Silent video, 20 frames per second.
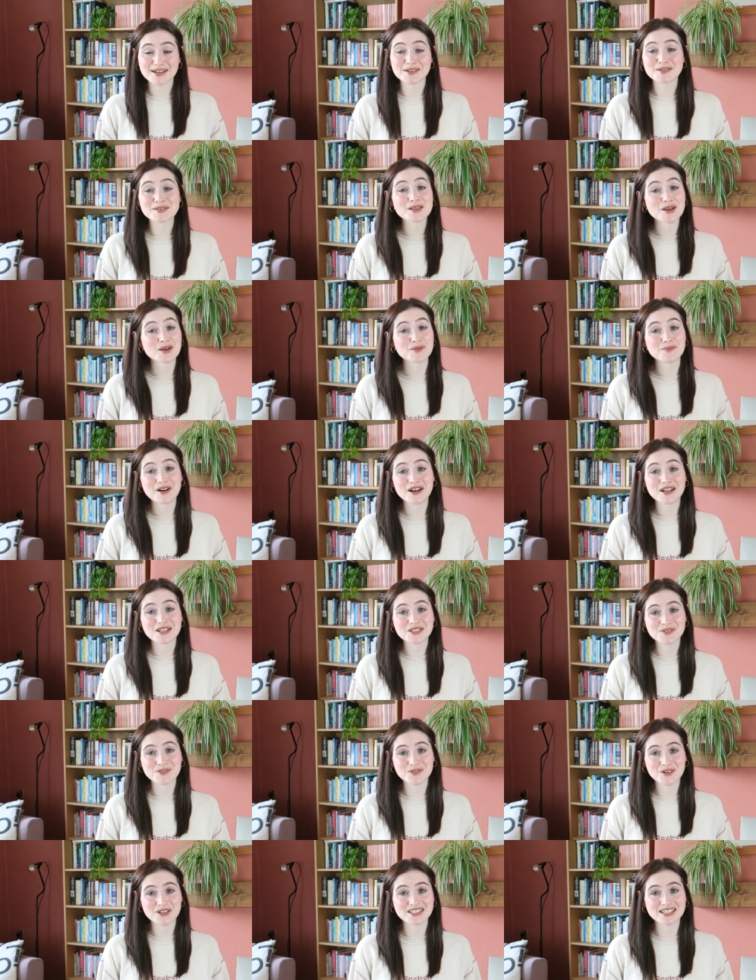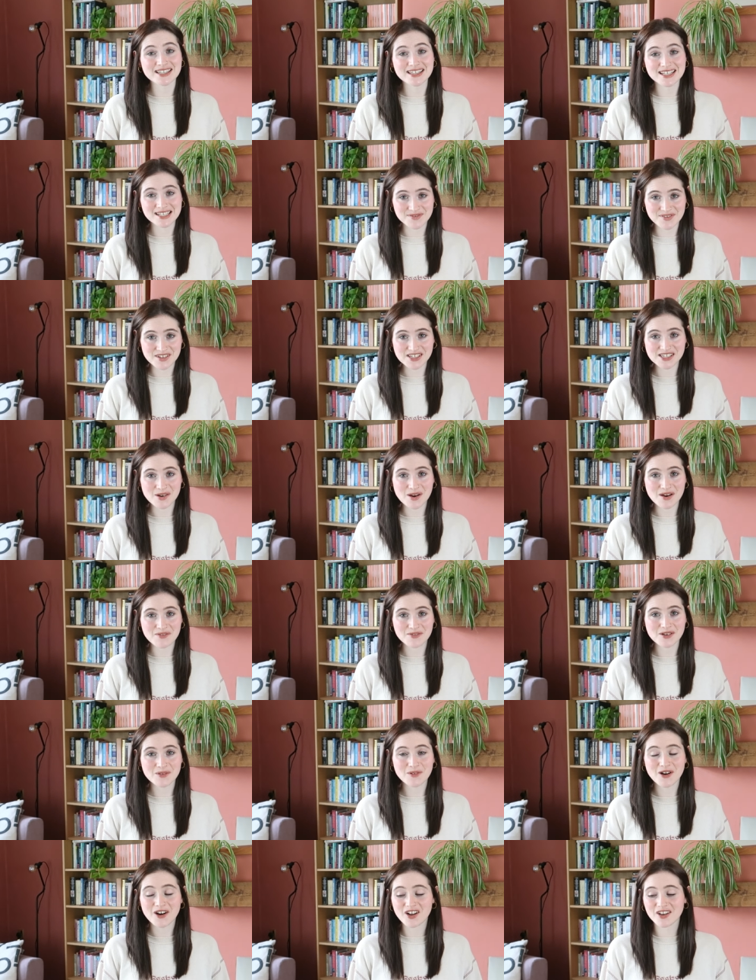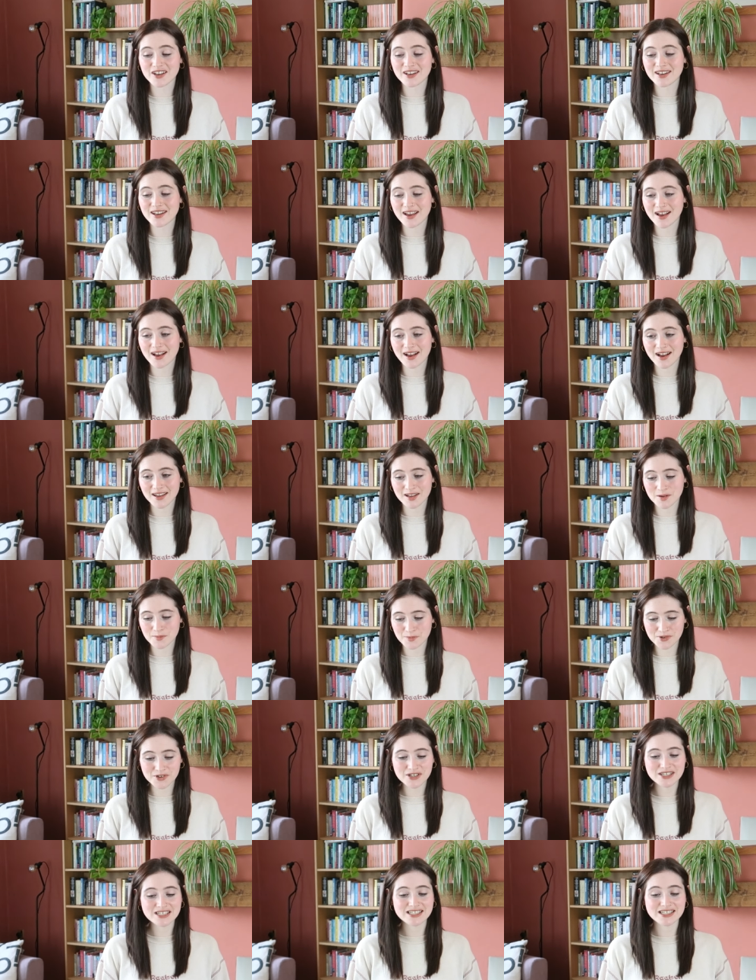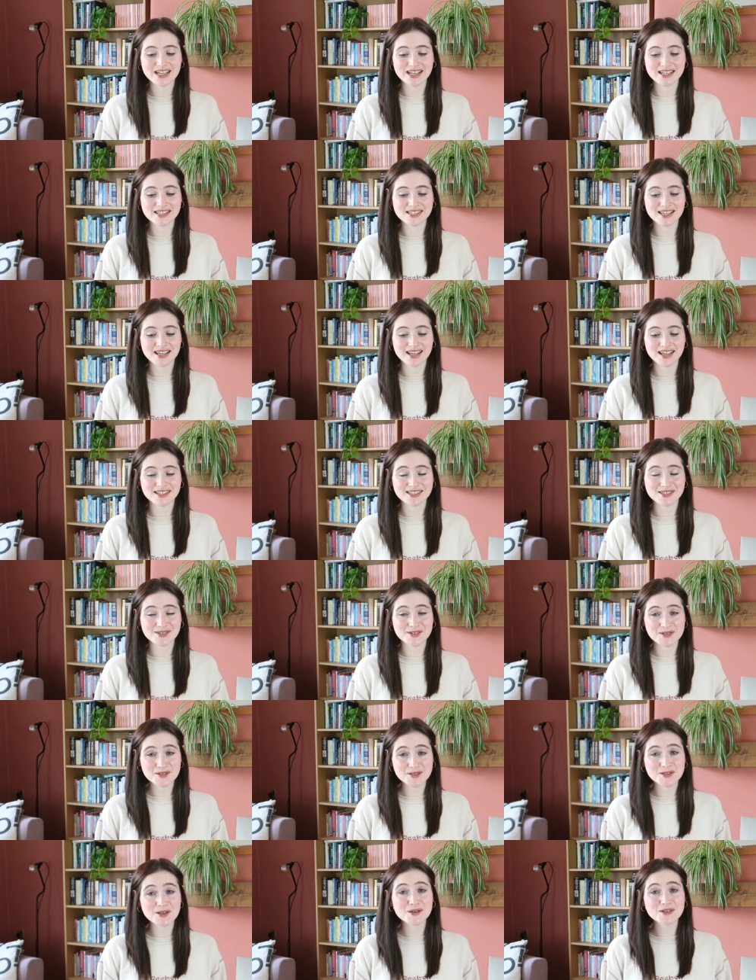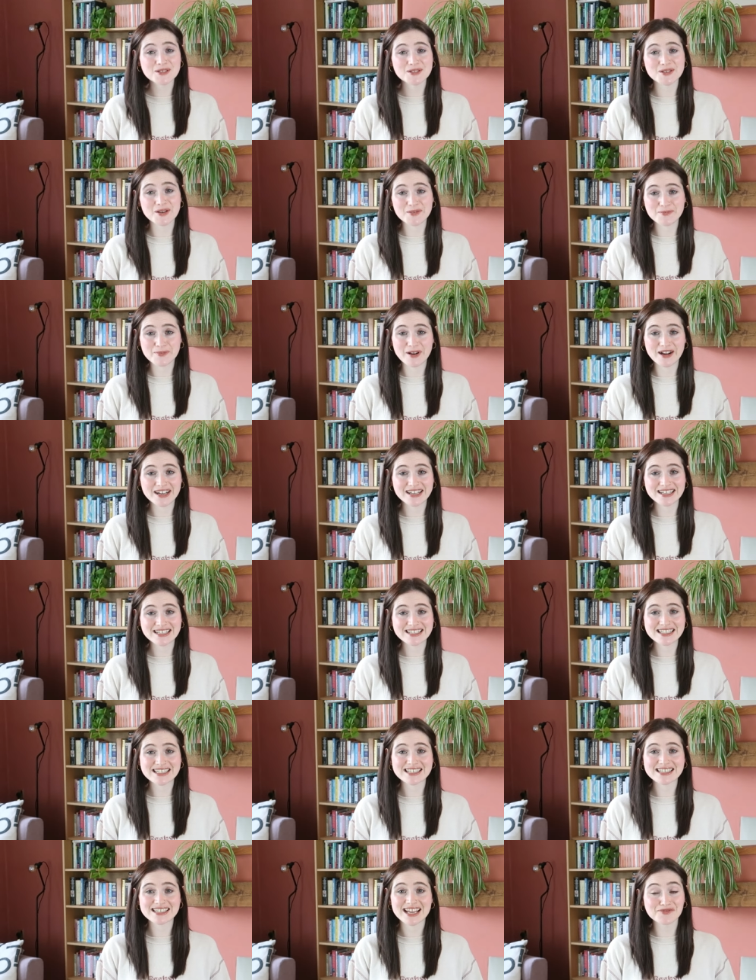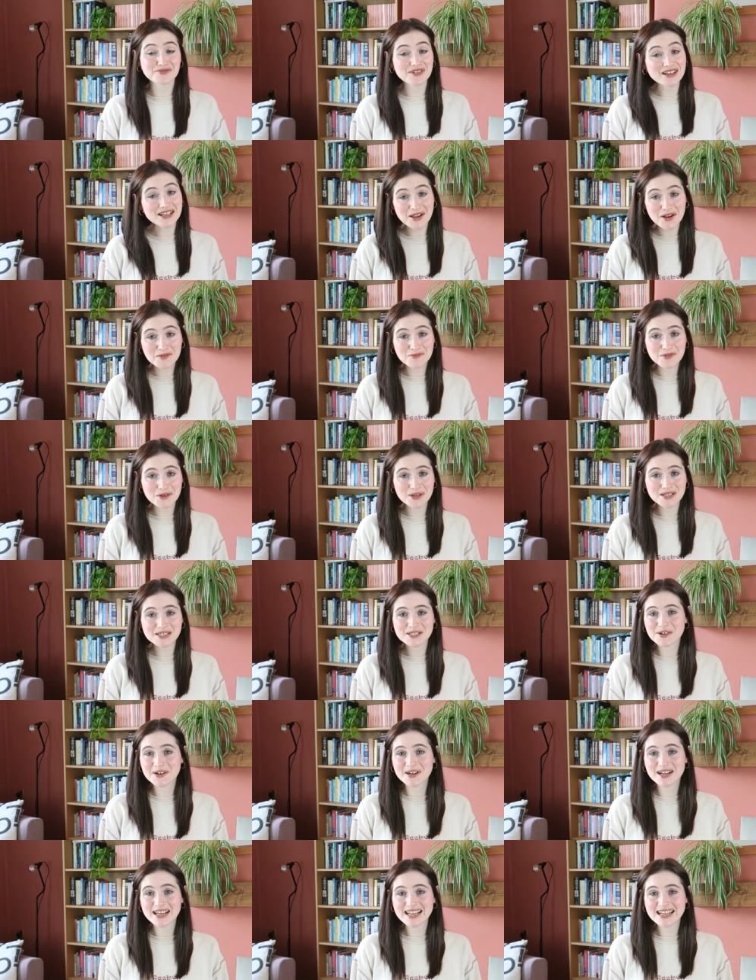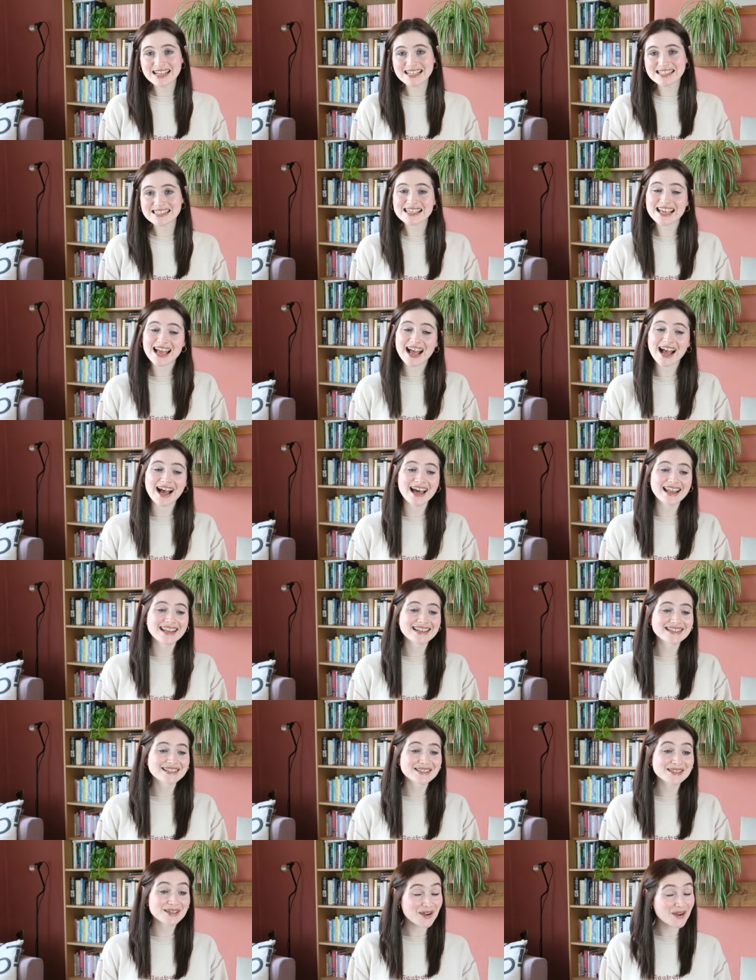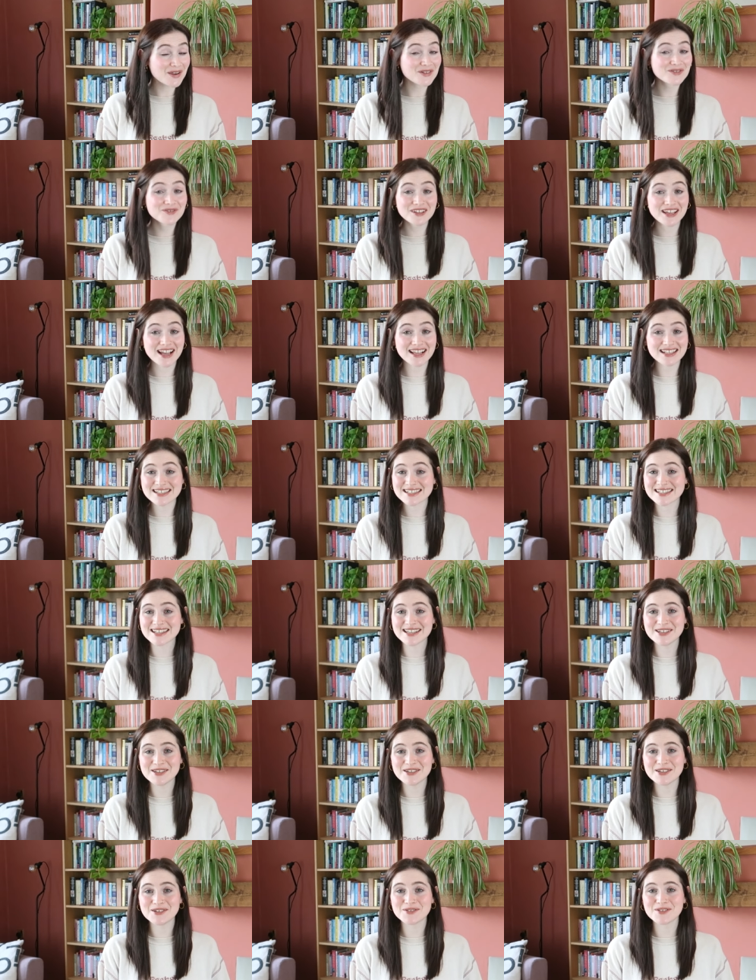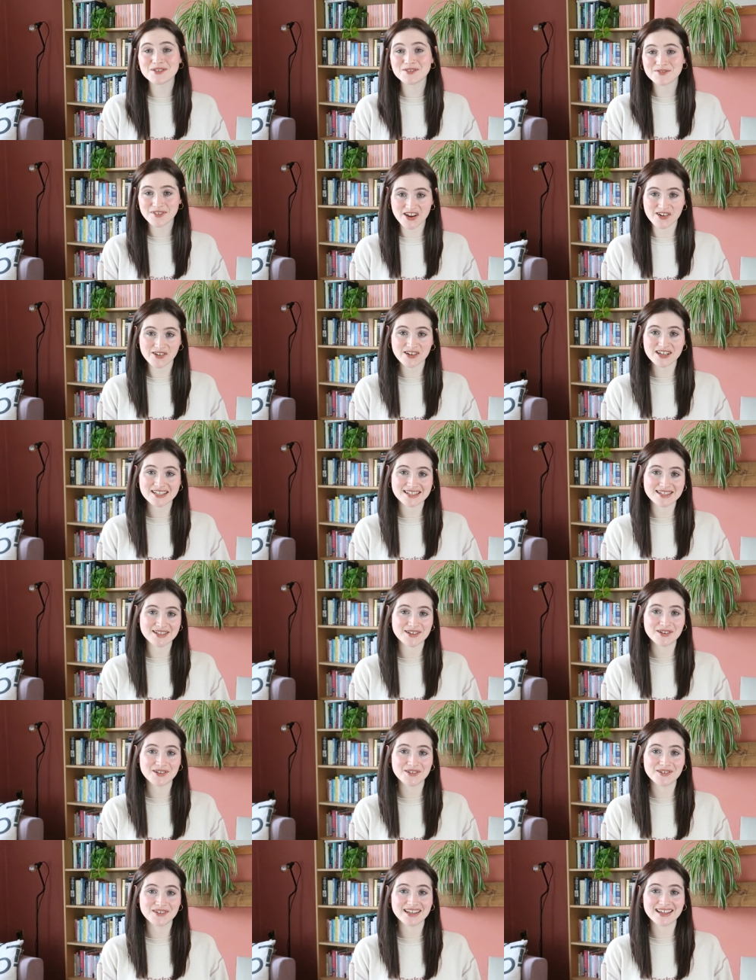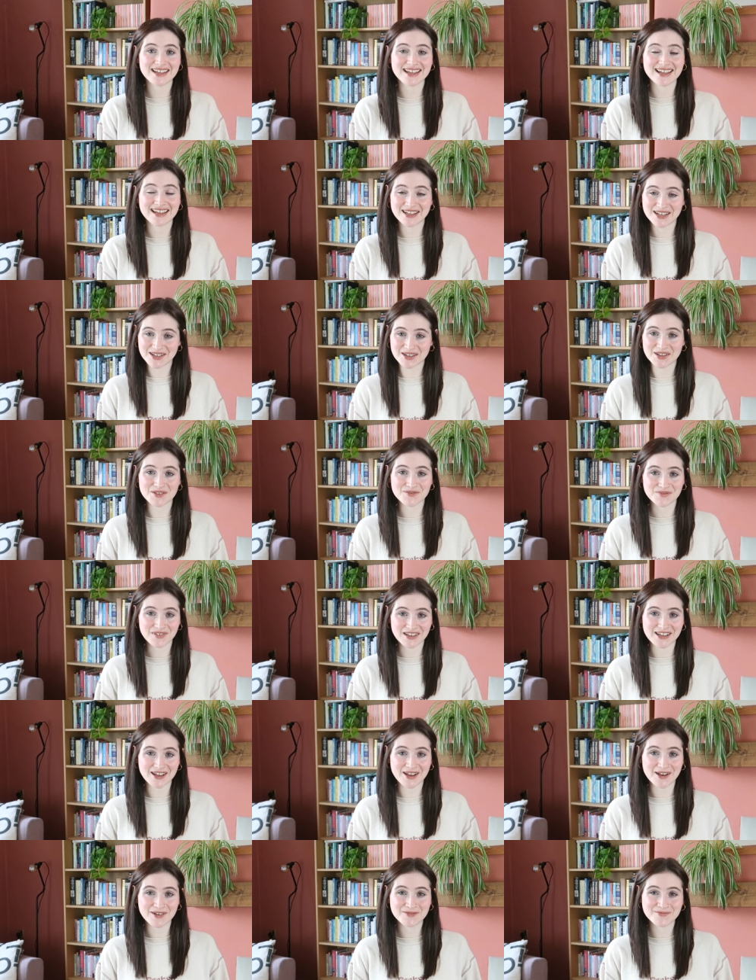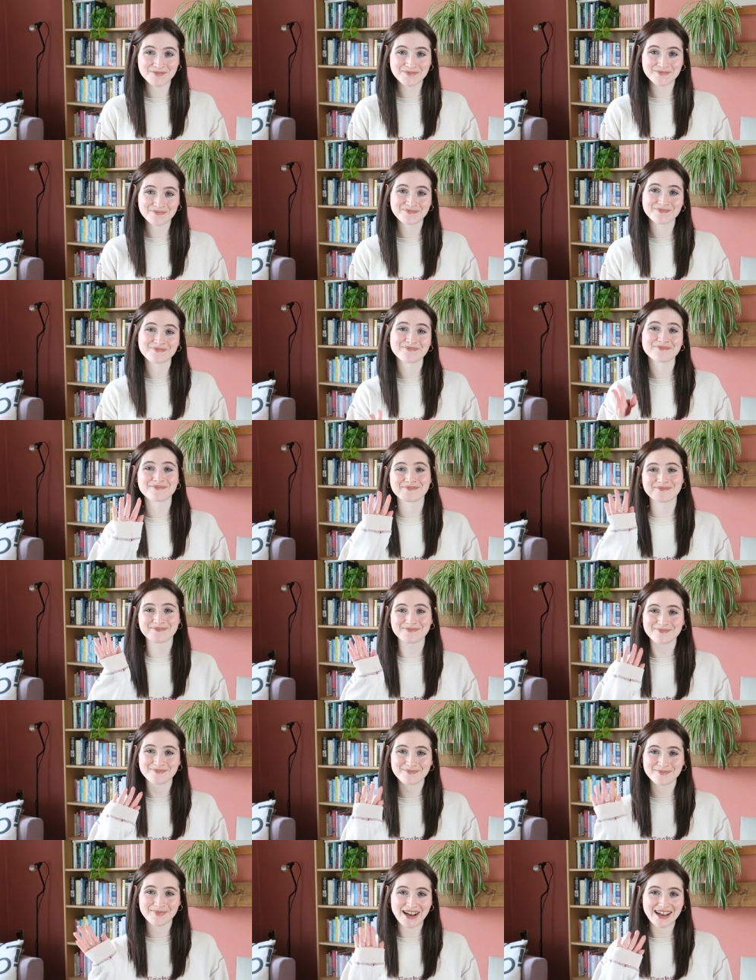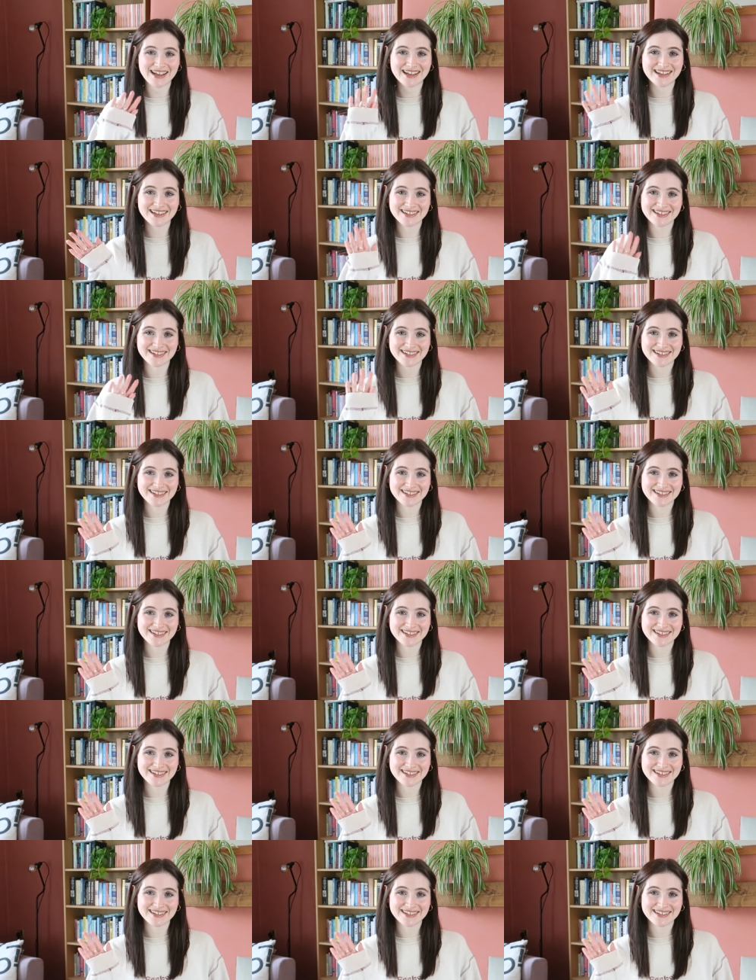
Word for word: Thanks so much for watching this video, everyone. I appreciate it so, so much. I really hope you enjoyed and hopefully I'll see you very soon in another video. Bye.